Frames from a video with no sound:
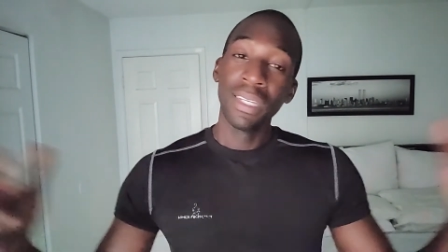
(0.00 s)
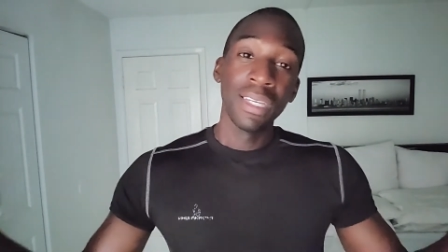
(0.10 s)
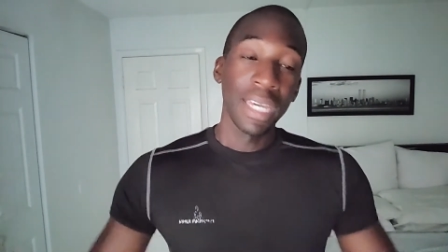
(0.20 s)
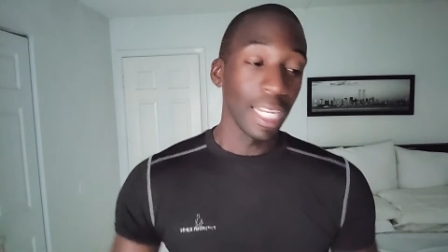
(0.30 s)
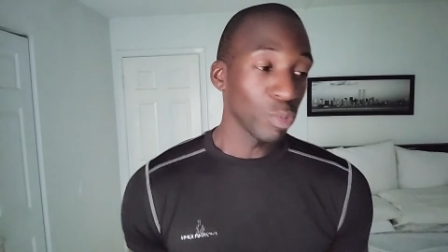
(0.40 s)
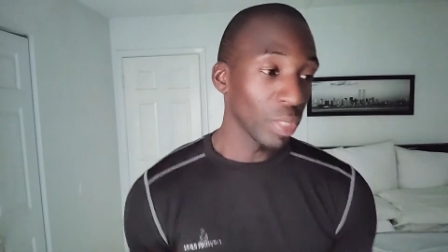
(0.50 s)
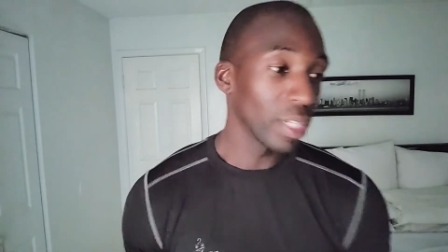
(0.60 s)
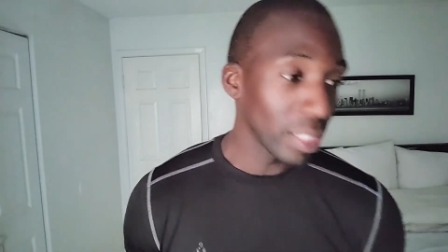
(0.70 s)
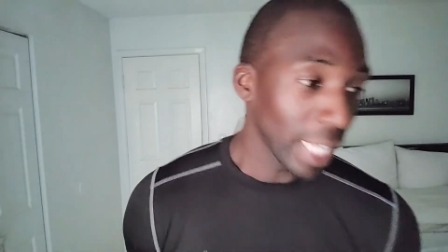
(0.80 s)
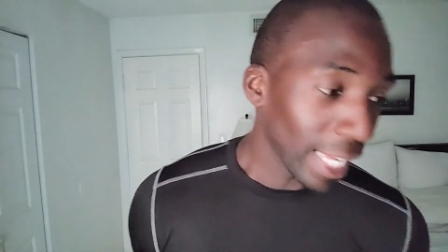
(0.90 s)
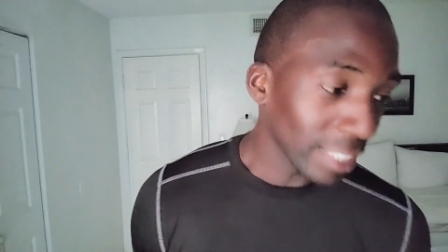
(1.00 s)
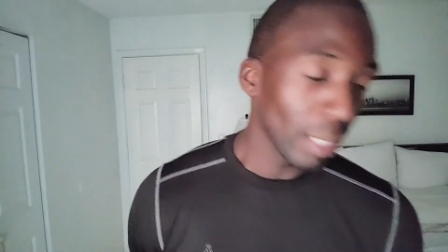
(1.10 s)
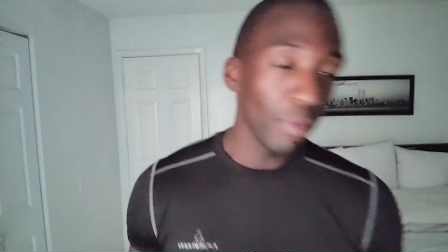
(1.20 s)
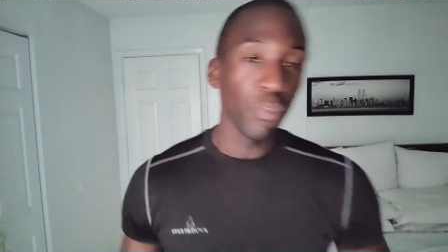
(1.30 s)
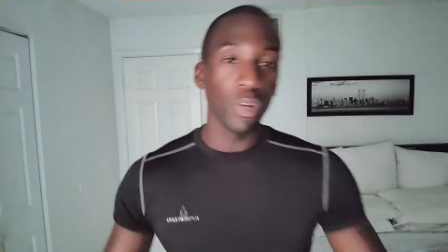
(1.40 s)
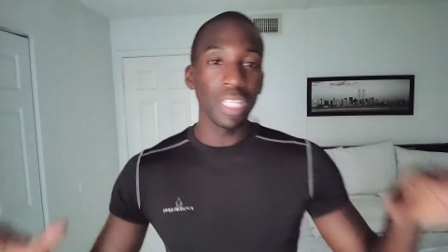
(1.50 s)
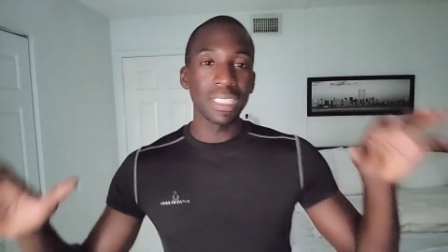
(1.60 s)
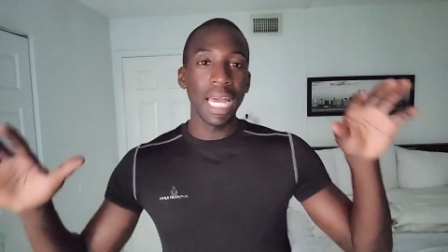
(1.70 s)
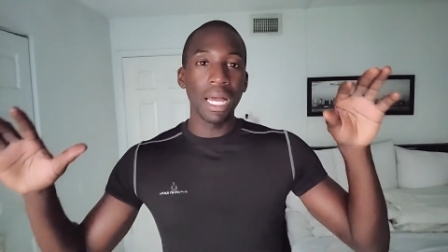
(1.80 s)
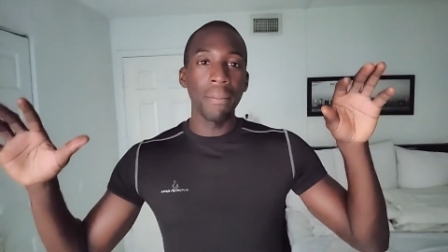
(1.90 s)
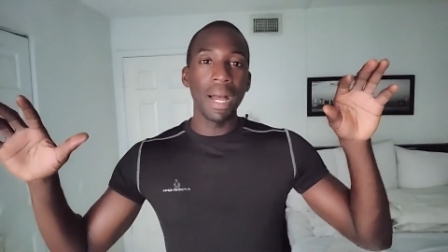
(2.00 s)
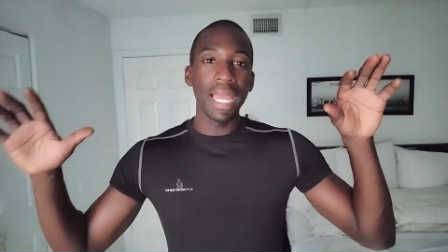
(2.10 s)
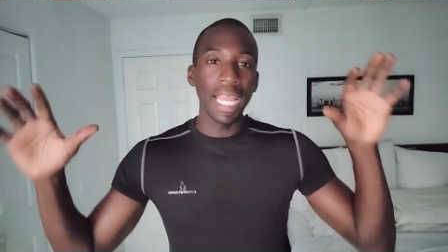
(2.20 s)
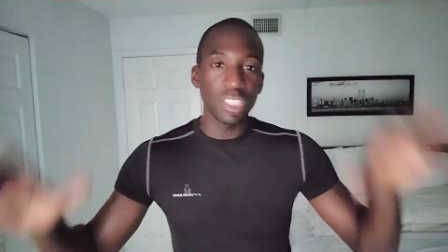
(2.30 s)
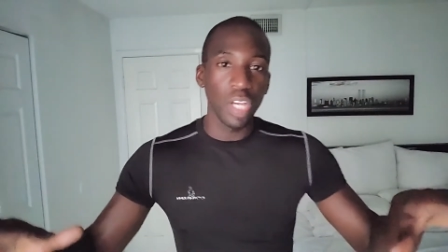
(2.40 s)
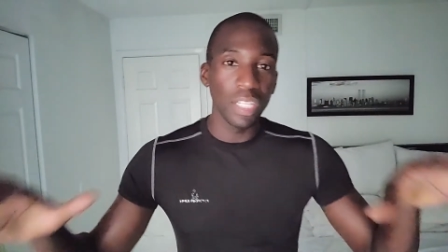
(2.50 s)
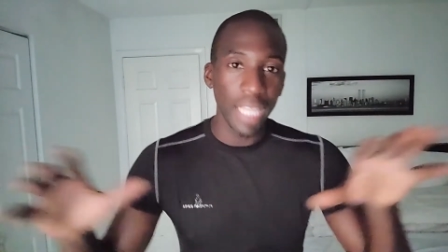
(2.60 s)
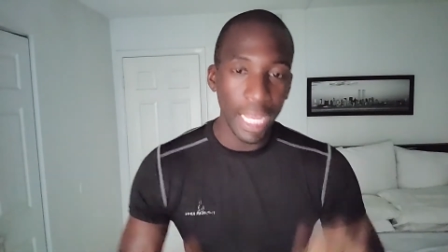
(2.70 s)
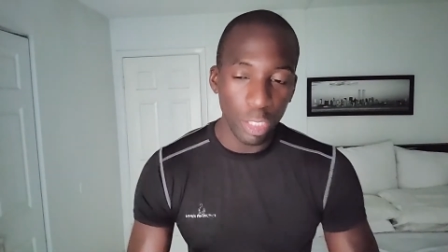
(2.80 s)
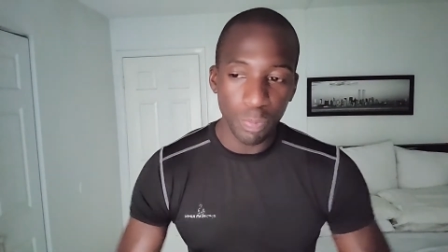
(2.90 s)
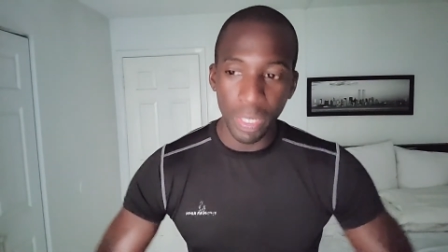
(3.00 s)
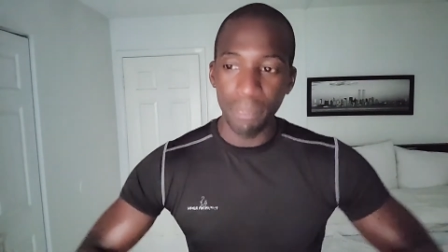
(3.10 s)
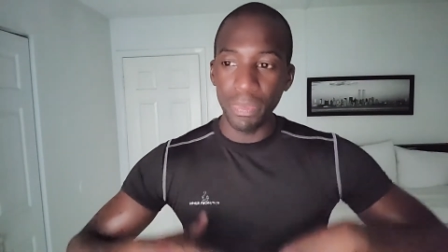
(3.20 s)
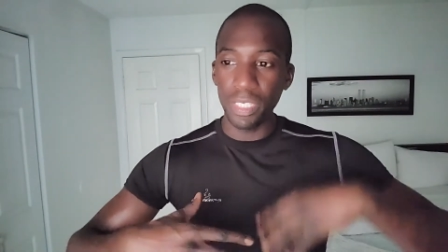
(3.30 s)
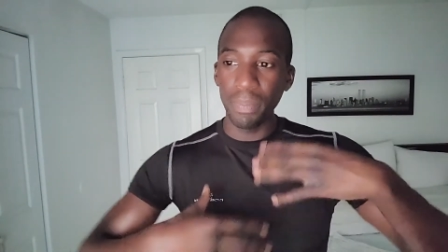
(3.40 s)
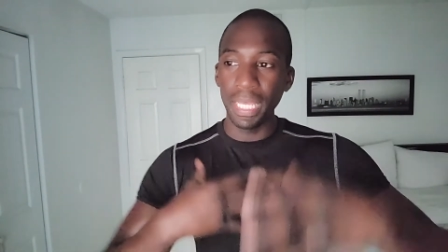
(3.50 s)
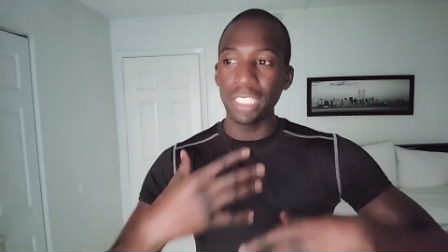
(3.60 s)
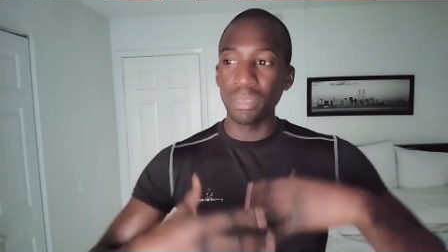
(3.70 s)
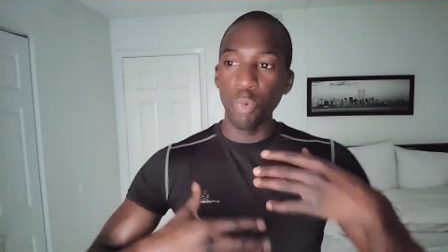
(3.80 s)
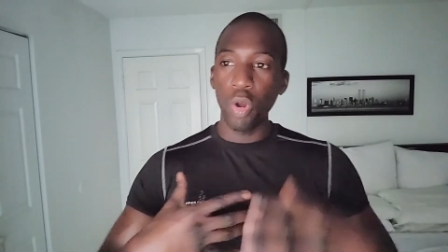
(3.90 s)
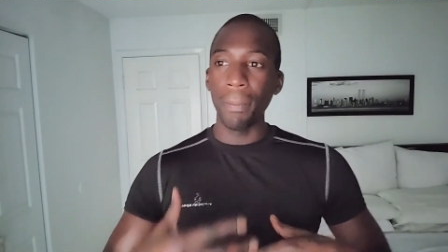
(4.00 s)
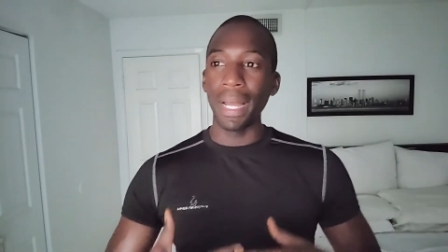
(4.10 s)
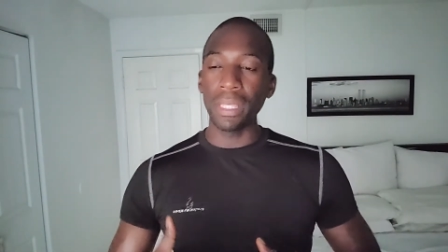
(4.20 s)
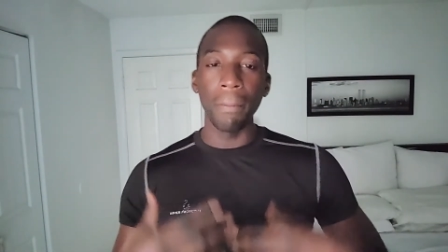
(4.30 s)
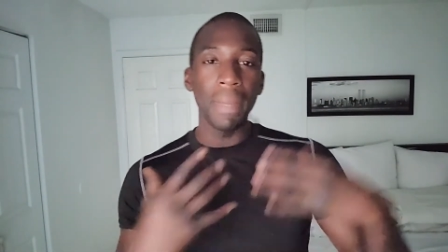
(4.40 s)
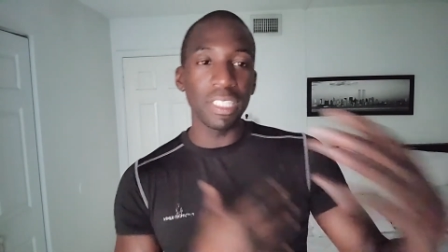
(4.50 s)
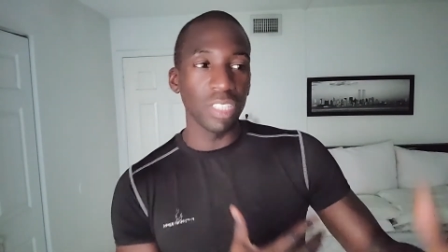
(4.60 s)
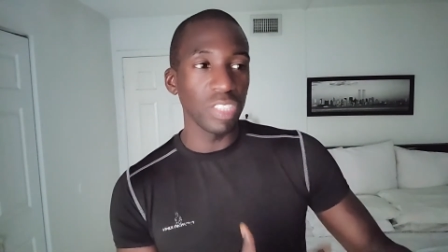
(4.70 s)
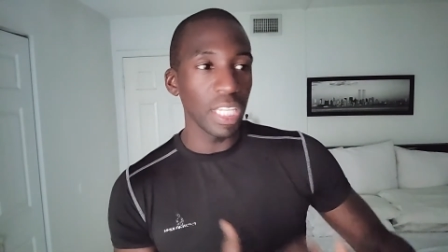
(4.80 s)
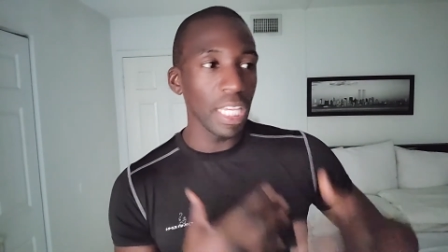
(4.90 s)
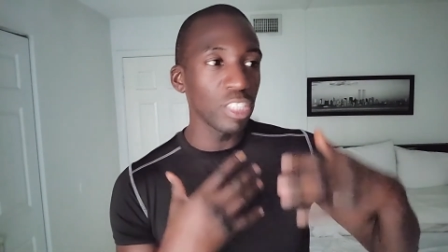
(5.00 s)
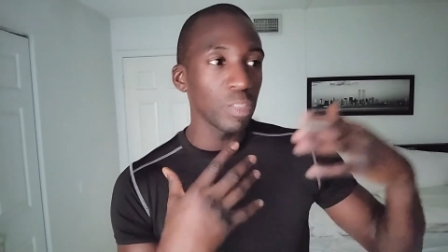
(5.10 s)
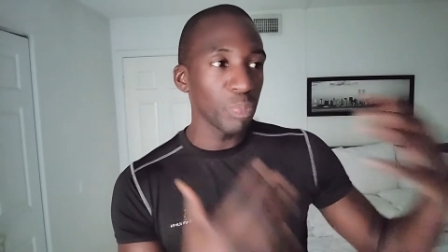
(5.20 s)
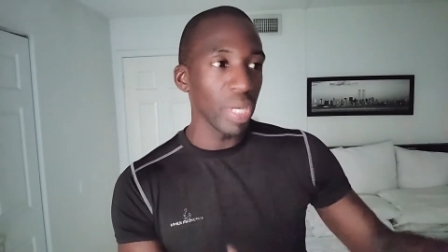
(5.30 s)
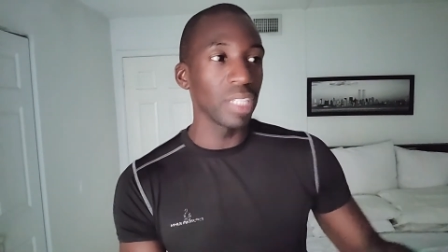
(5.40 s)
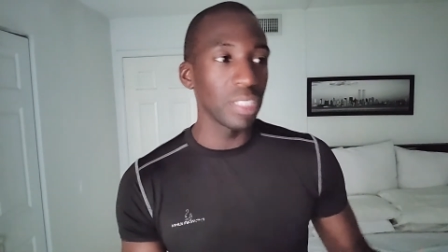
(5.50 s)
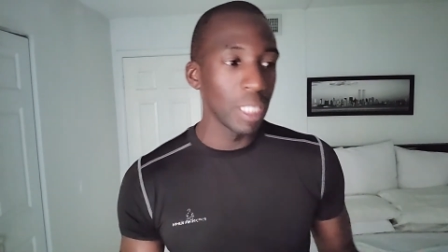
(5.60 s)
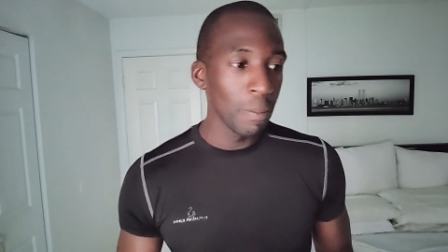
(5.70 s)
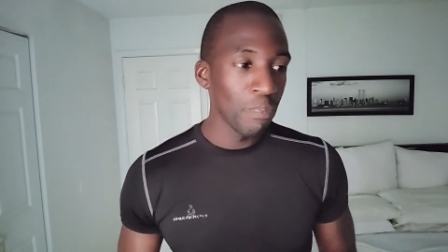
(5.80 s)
it is what it is. Like I said before, it's not about Anton Daniels, but to me, it's more about the message he spreads.